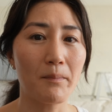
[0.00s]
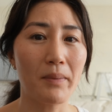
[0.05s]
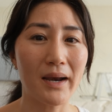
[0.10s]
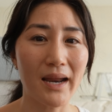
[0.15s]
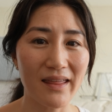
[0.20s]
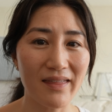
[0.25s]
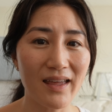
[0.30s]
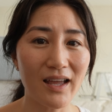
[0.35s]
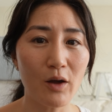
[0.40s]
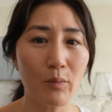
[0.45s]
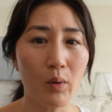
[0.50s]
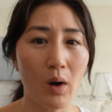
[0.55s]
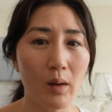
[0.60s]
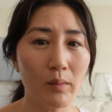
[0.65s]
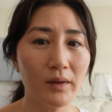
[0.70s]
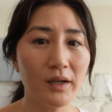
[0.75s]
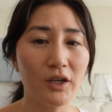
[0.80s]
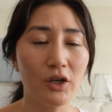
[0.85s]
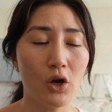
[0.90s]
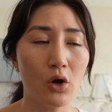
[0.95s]
But I think I'll
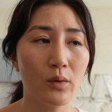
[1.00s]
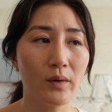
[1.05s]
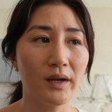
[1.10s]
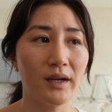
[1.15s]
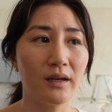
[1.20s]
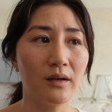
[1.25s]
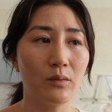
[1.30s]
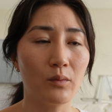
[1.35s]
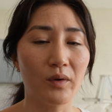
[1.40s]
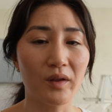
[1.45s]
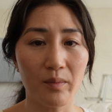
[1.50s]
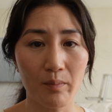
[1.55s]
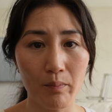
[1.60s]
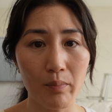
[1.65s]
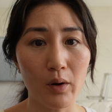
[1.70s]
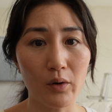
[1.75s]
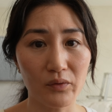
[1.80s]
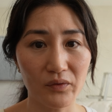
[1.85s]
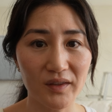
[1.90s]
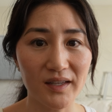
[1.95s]
probably go in with
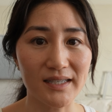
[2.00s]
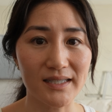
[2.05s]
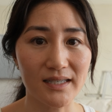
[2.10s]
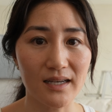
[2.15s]
both this